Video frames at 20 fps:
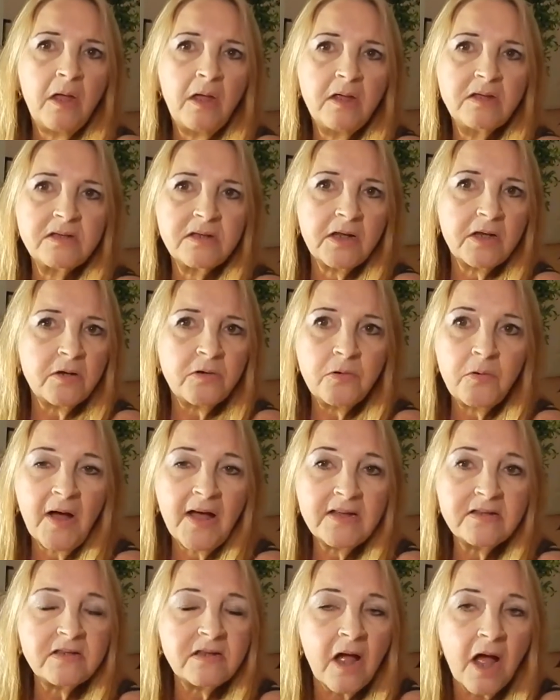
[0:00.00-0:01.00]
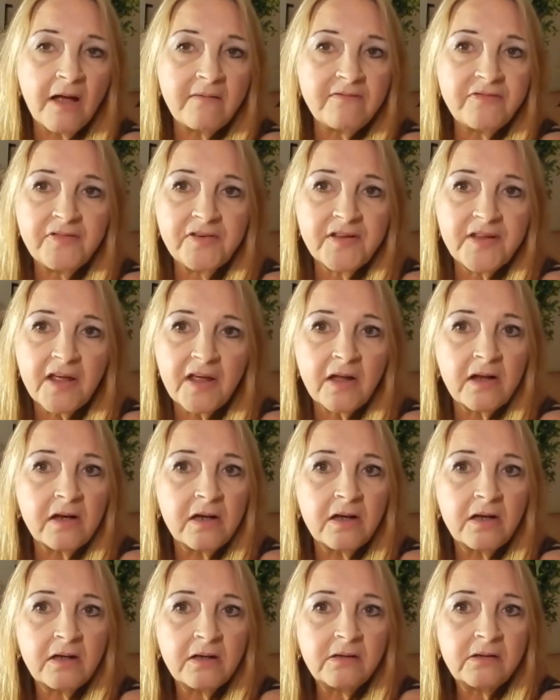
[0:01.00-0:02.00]
it's like, who has time for that?
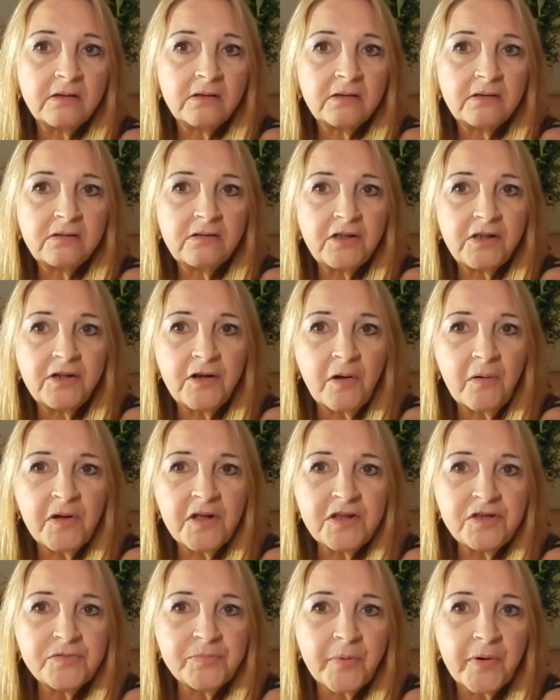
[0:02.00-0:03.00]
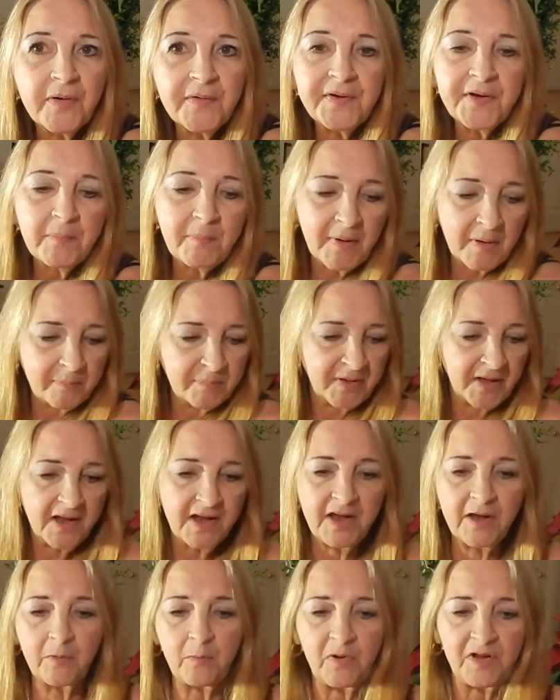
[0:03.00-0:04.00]
You know he's worried about
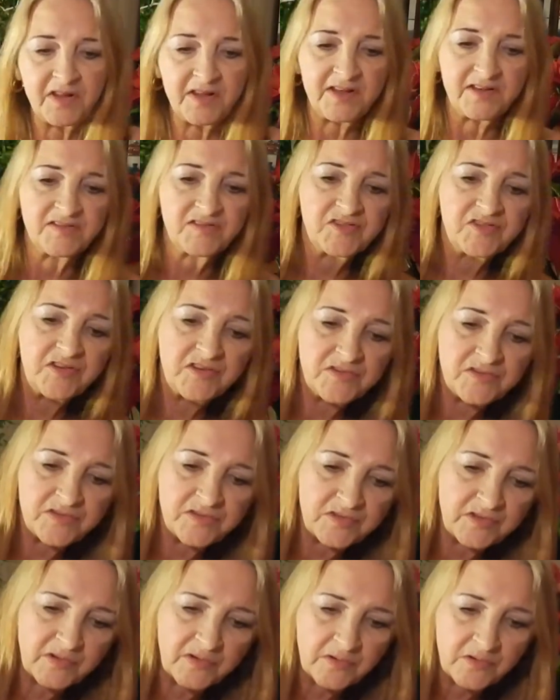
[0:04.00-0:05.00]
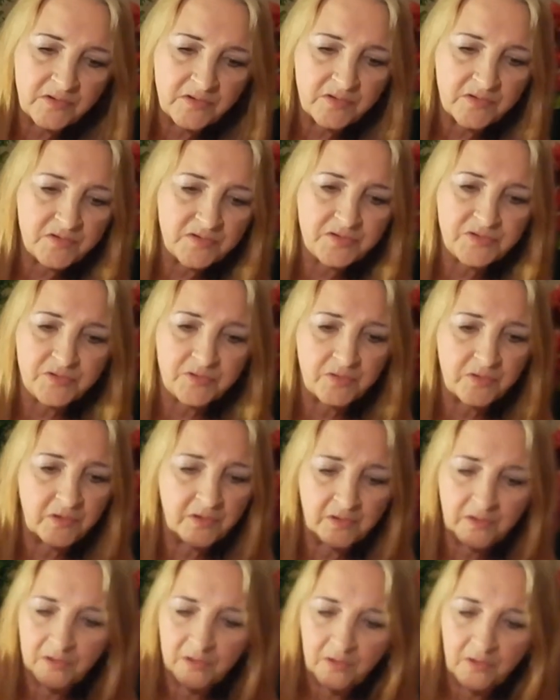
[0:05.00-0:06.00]
playing with his sisters
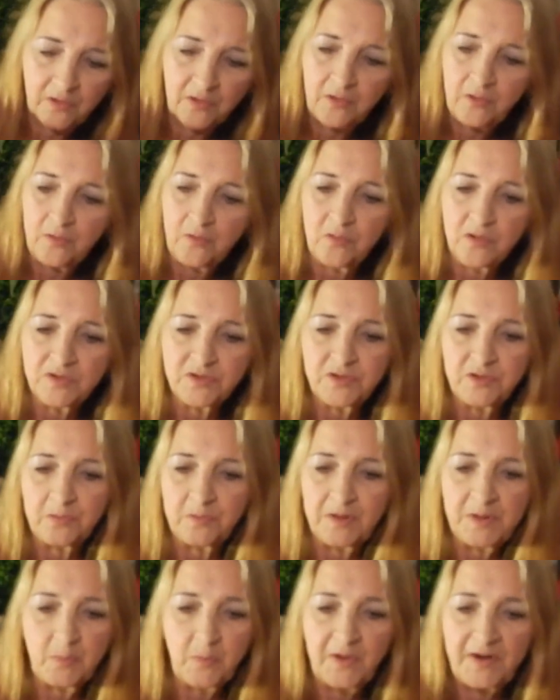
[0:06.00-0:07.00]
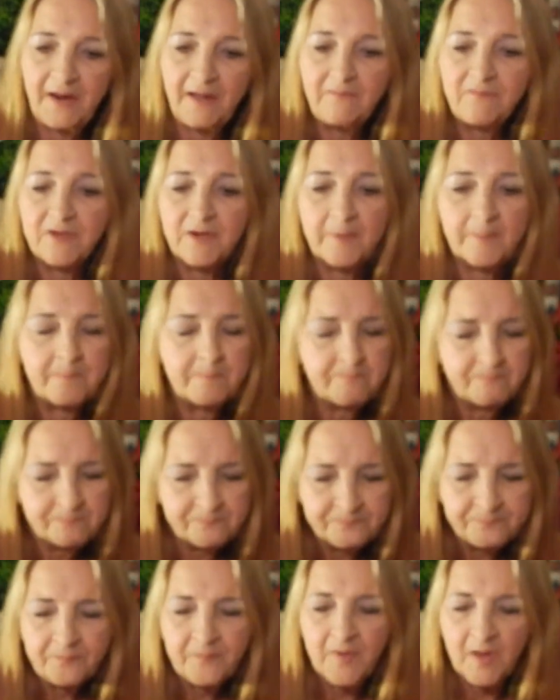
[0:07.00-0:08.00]
or or doing whatever.
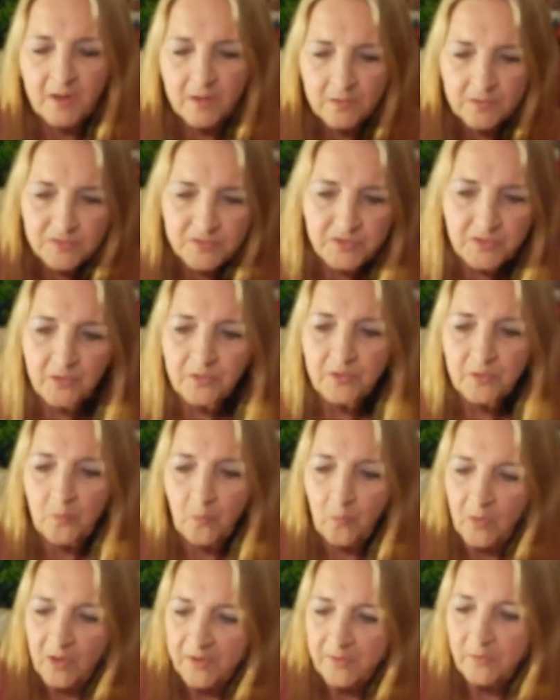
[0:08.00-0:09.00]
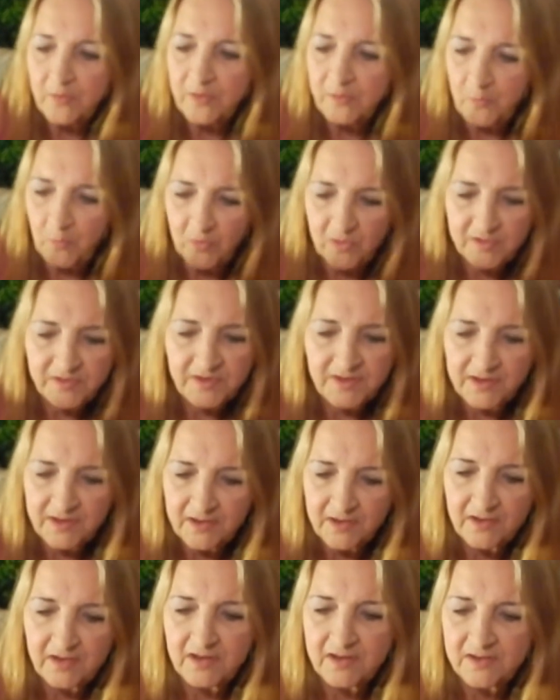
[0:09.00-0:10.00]
So the one-on-one
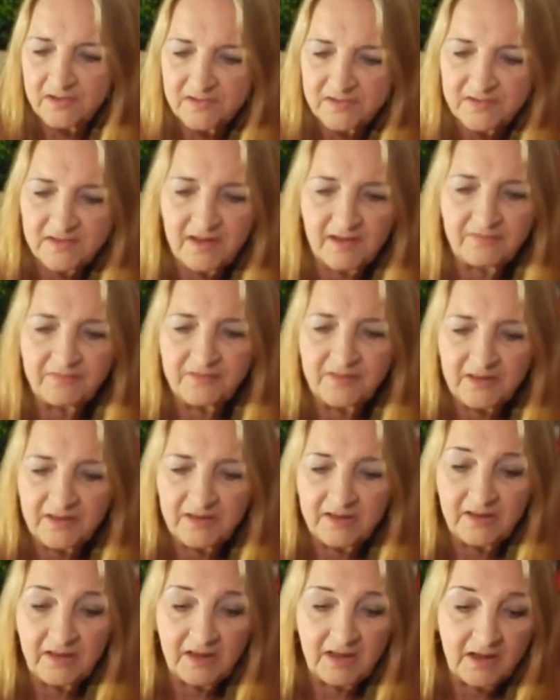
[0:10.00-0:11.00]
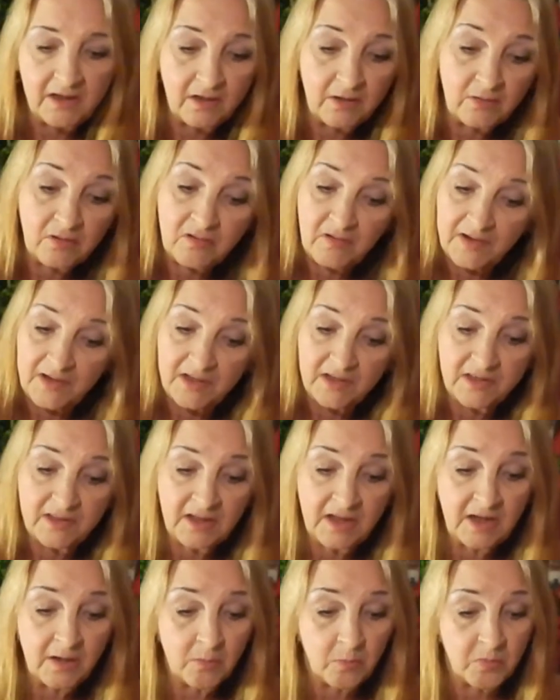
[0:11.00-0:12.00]
thing is definitely a great
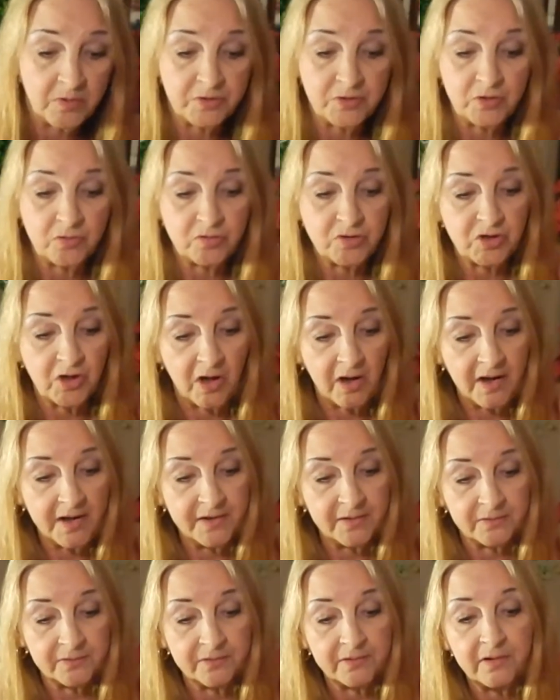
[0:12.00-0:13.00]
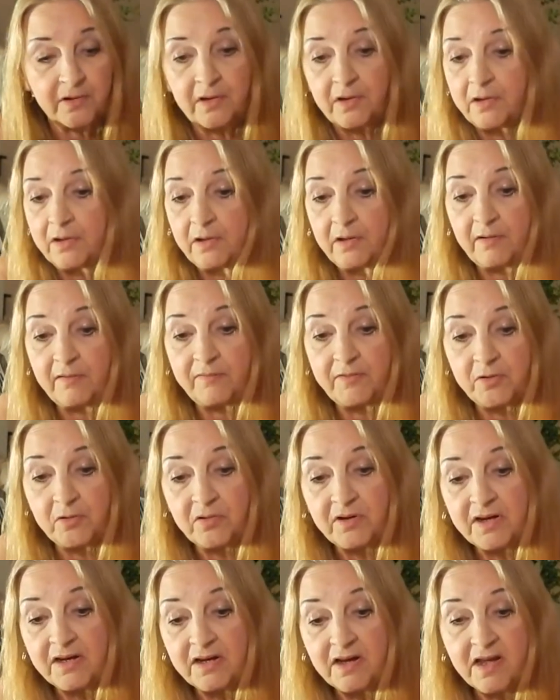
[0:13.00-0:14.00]
thing with your child. If you
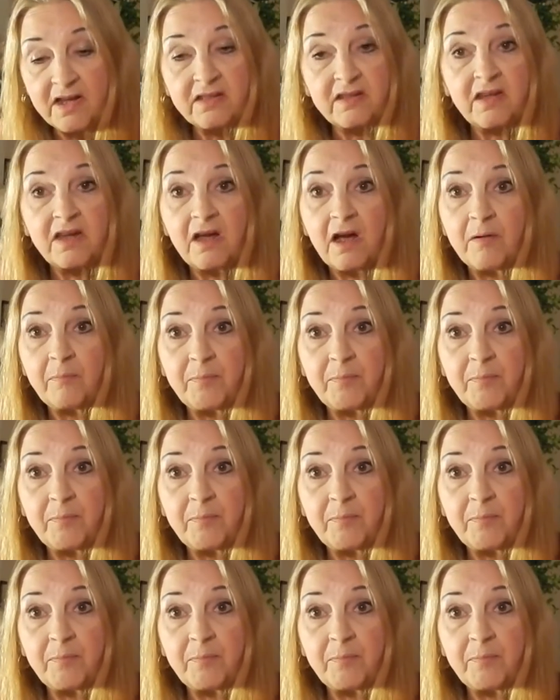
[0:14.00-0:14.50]
can get the